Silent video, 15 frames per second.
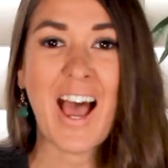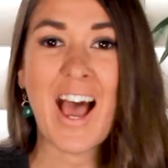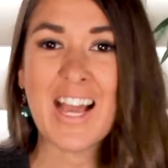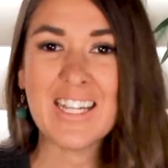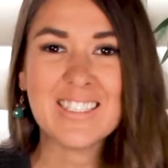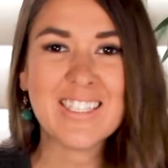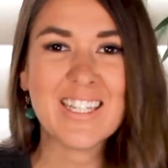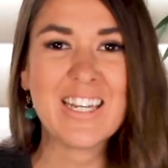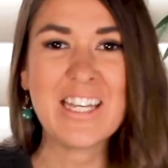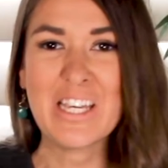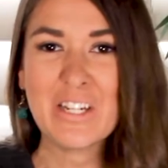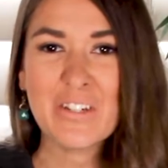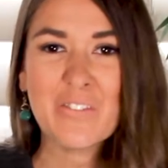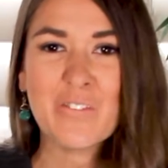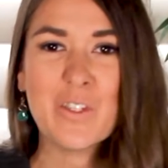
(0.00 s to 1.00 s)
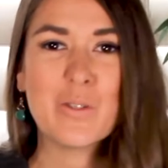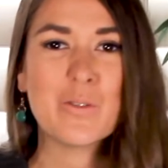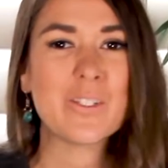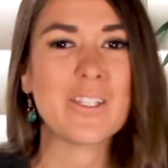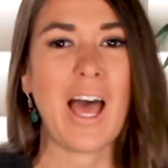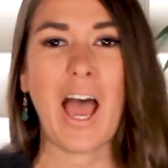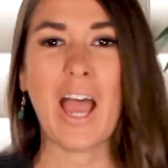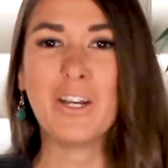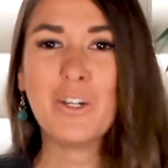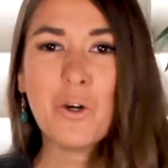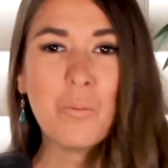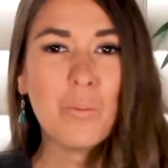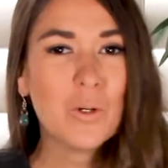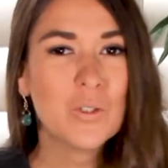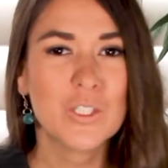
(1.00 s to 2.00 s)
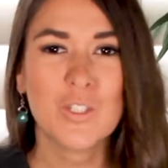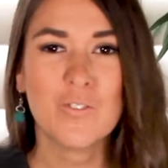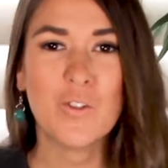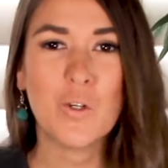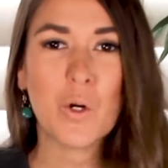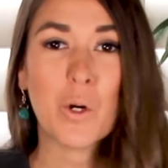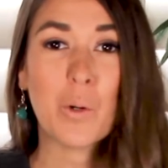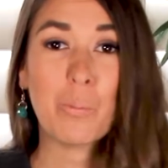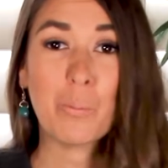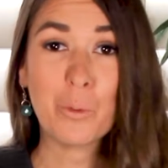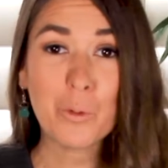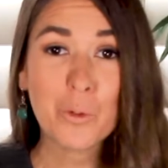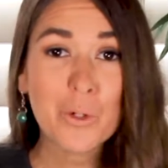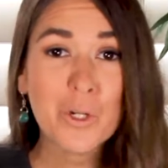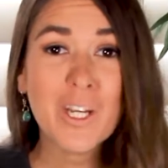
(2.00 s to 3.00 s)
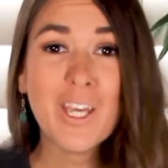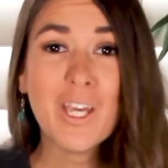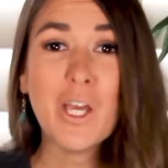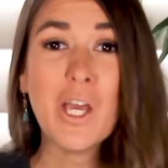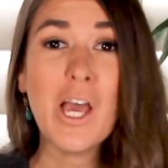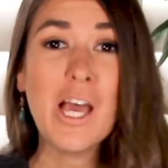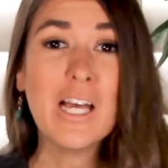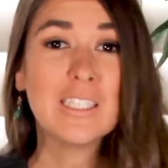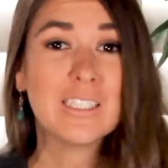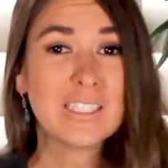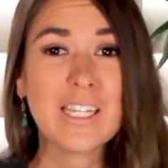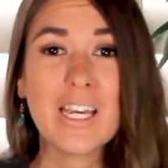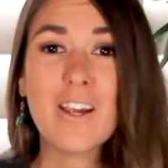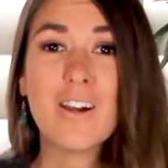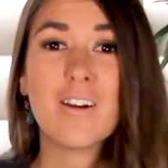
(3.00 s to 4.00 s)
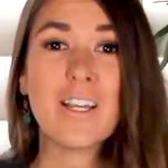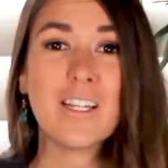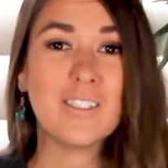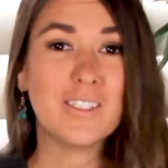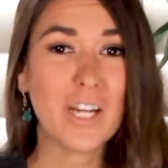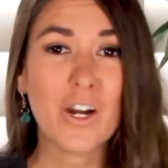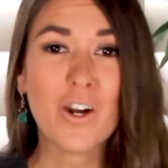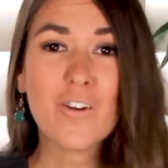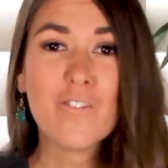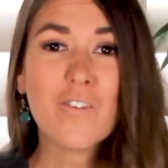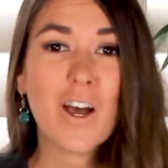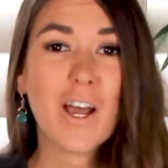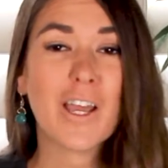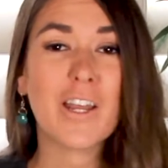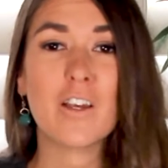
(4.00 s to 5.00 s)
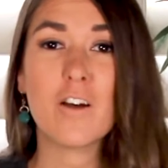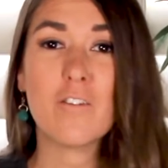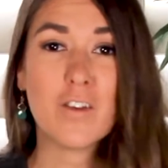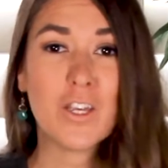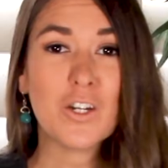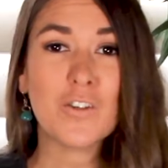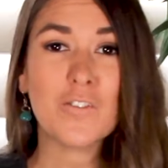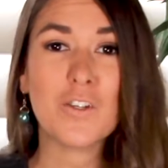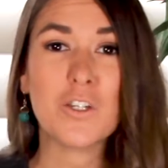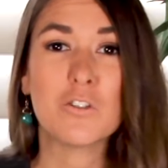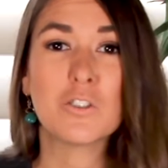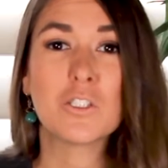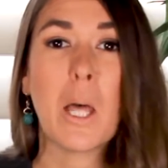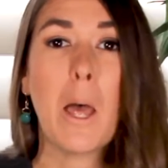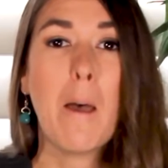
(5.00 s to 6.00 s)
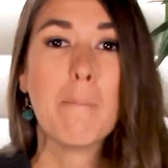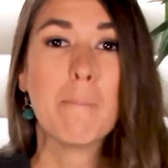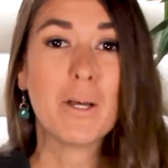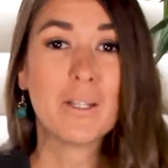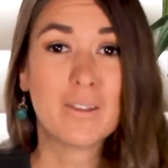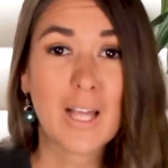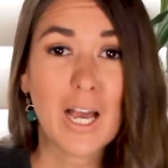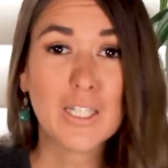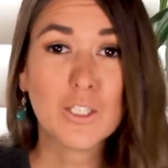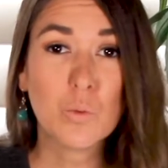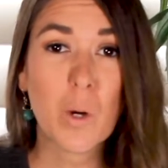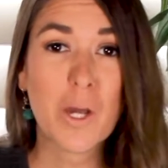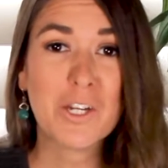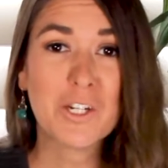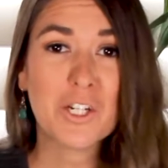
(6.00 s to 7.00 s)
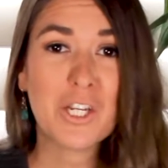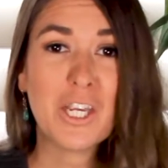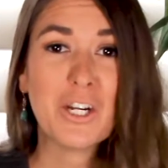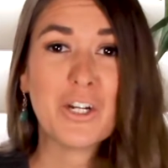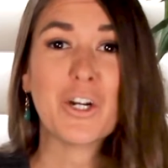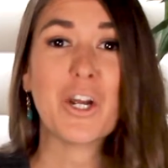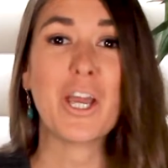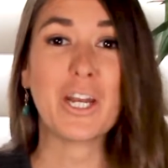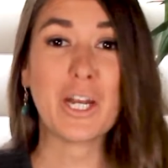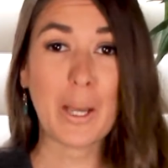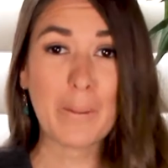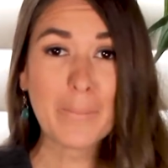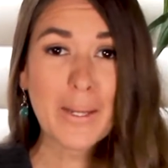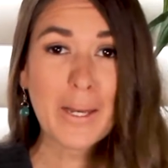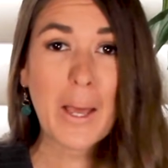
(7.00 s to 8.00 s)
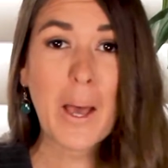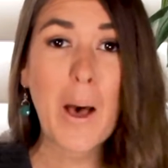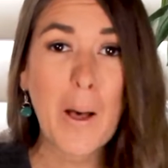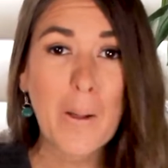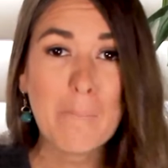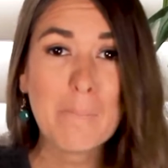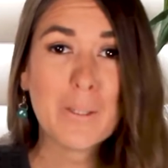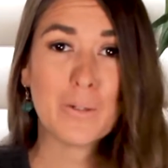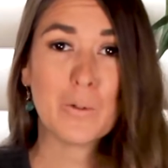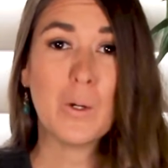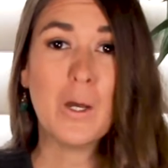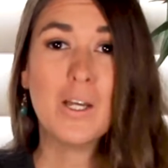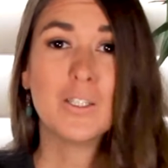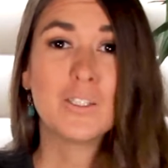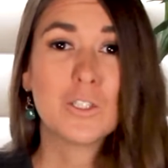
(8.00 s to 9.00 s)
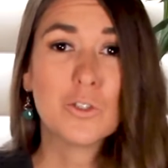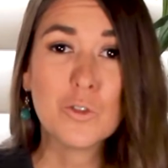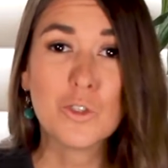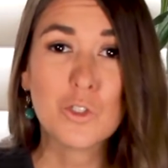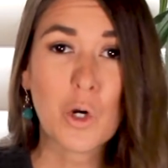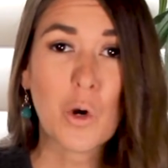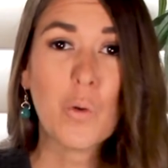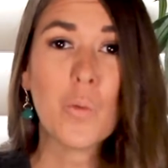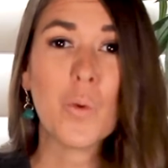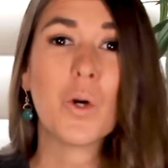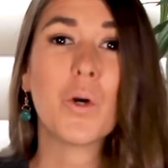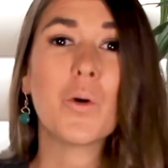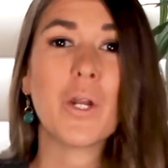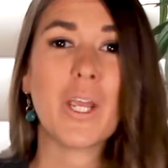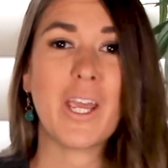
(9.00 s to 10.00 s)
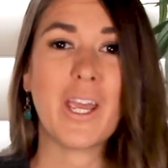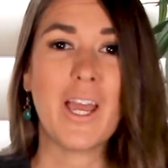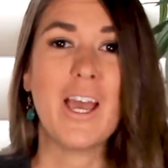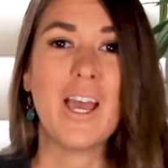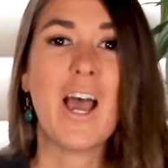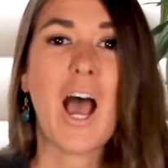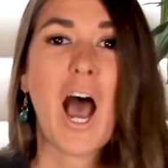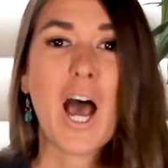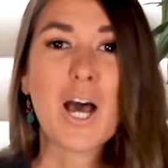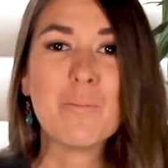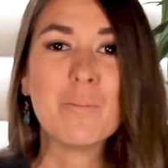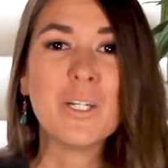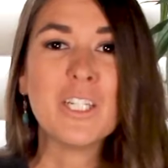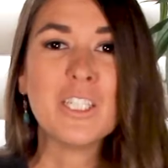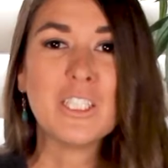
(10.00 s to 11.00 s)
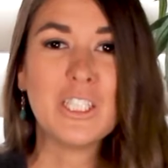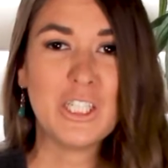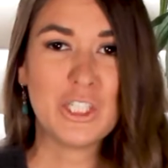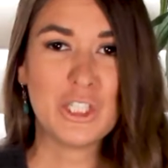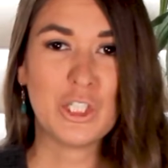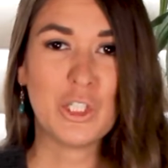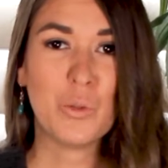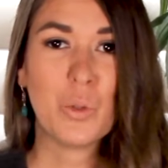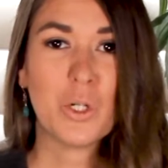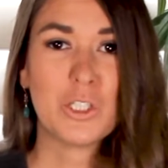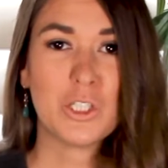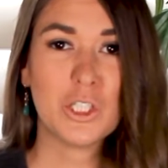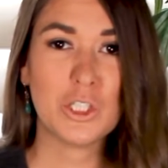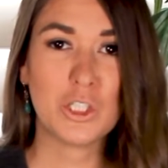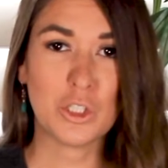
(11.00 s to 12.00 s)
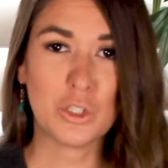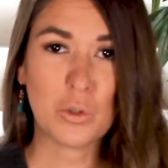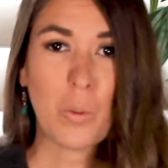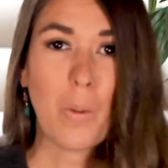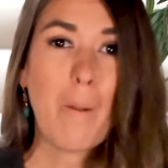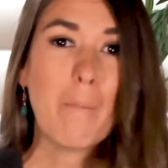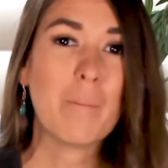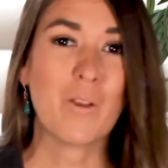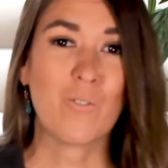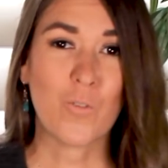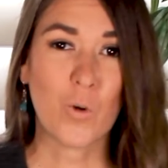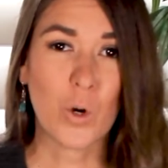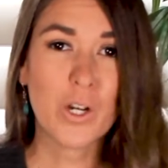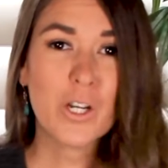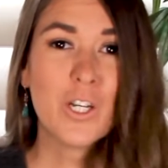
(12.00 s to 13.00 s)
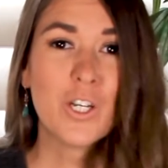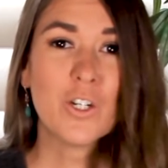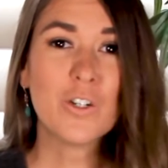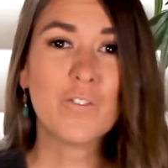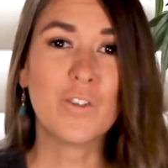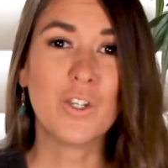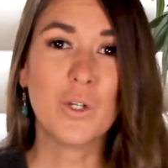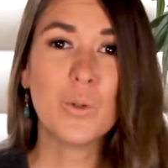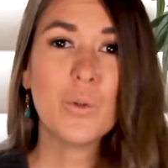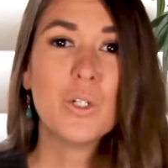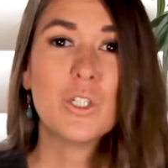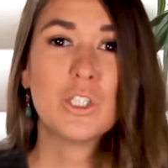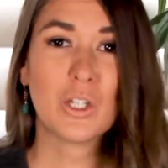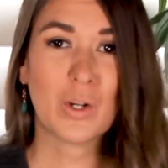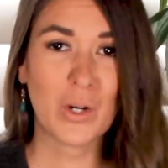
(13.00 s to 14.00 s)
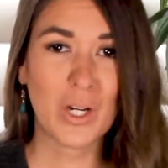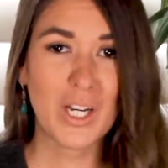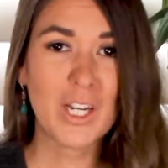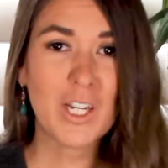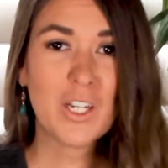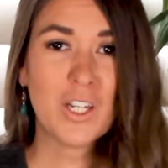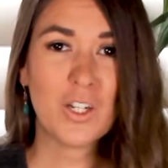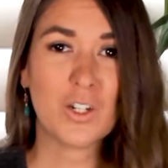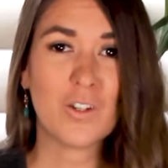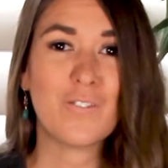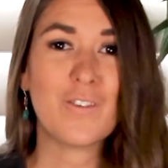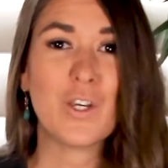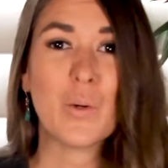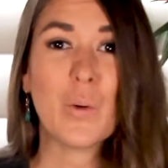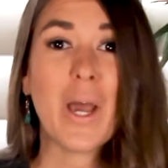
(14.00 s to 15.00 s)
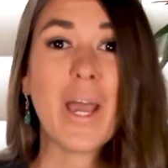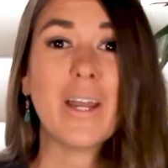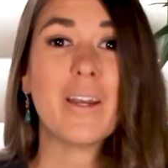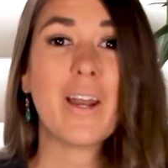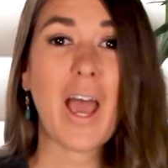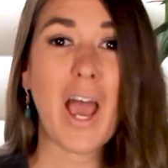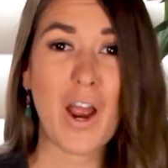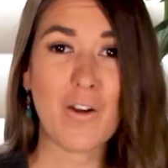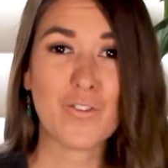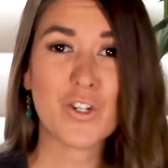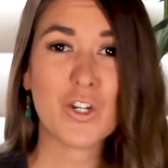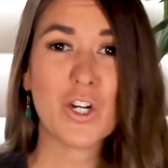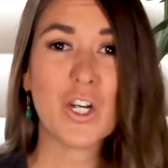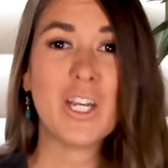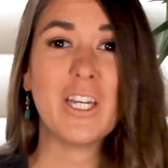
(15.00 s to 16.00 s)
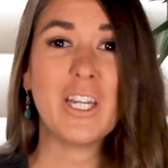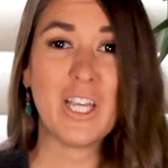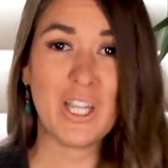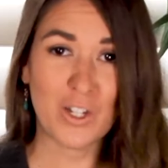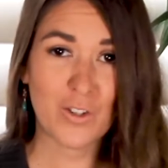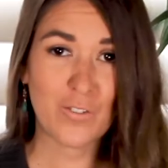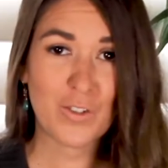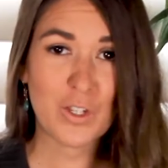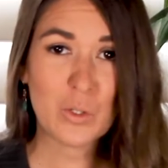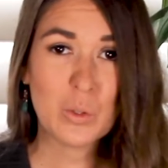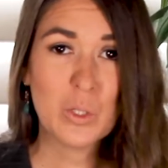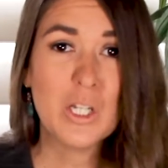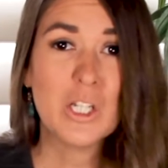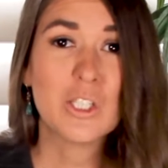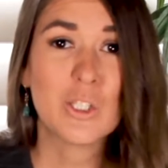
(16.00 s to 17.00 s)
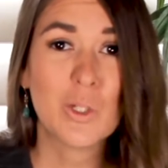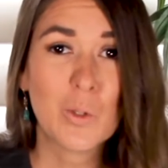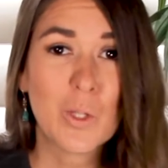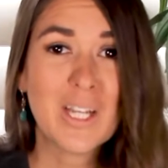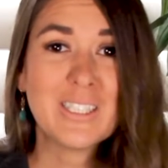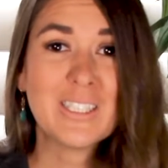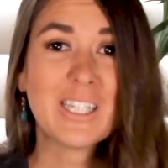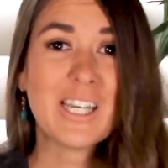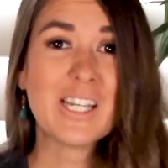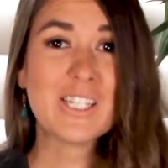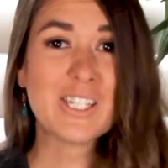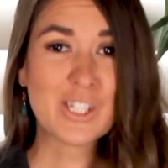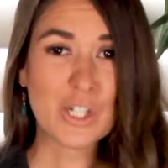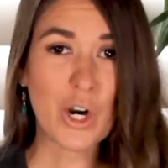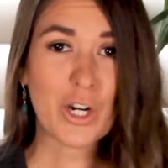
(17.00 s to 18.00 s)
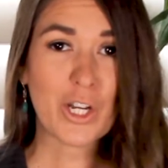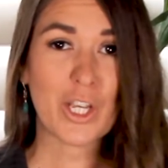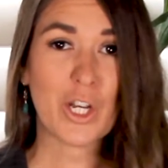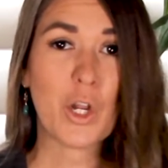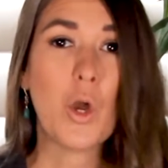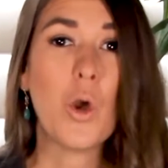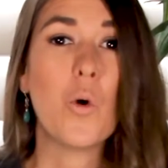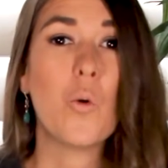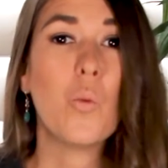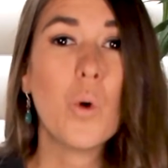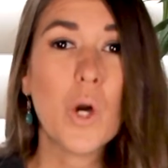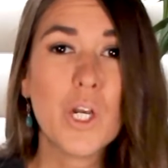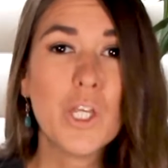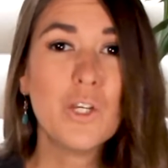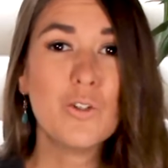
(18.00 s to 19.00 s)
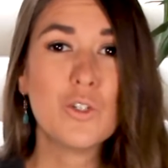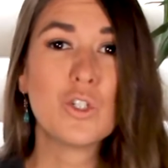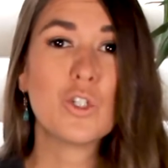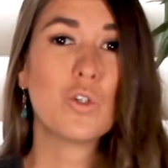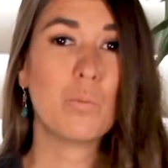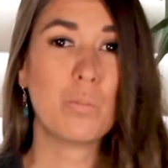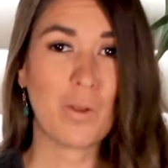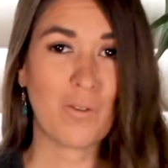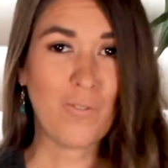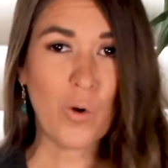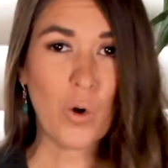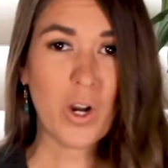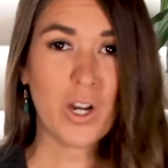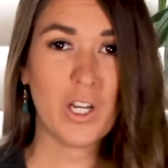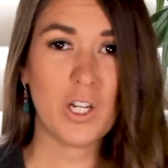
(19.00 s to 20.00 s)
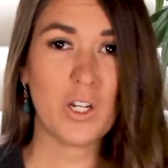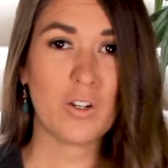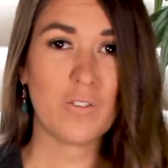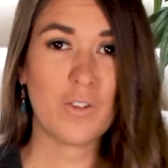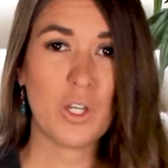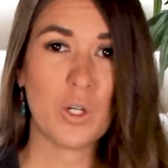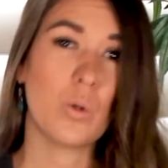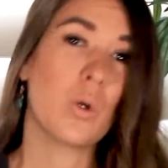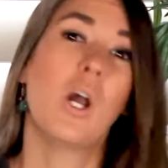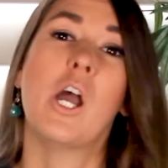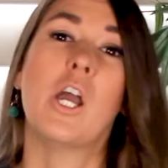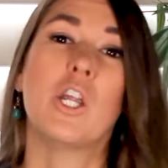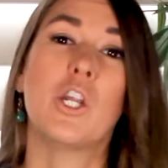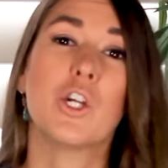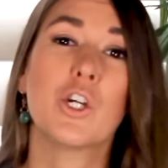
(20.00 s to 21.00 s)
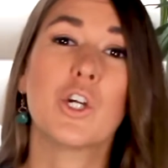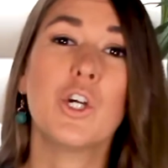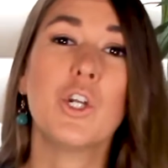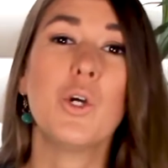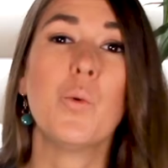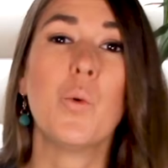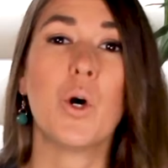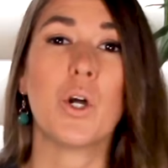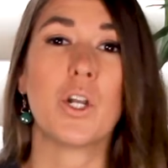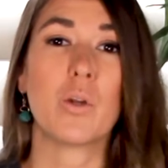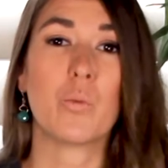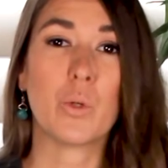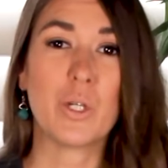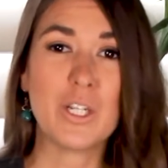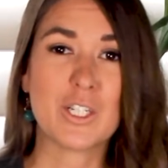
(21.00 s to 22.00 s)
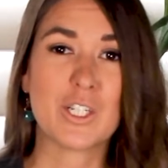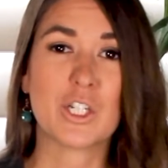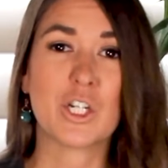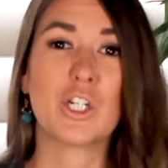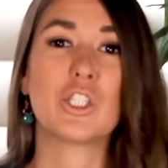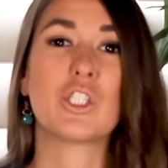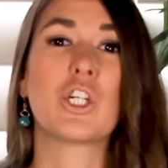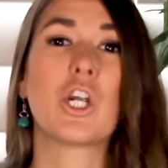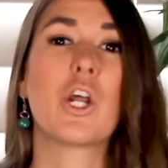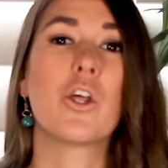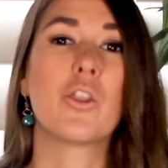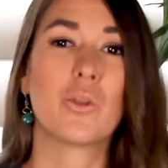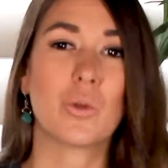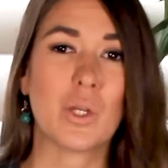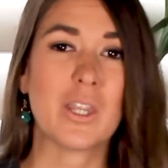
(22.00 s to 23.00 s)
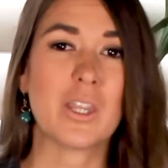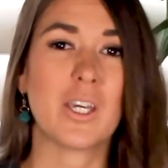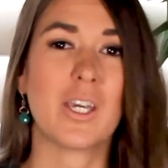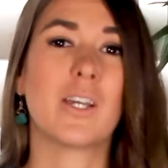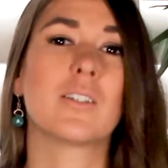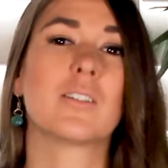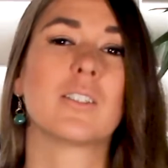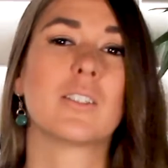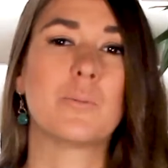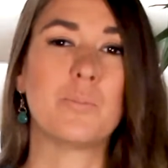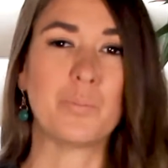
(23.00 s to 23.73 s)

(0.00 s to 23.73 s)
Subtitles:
I said interviews. I know most of you are pretty scared and terrified of interviews, but that's why you're here and I'm gonna help you. So don't worry. I'm gonna teach you what to do before an interview, during an interview, and after an interview. So let's get started. What do you do before an interview? You're gonna wanna research 3 things: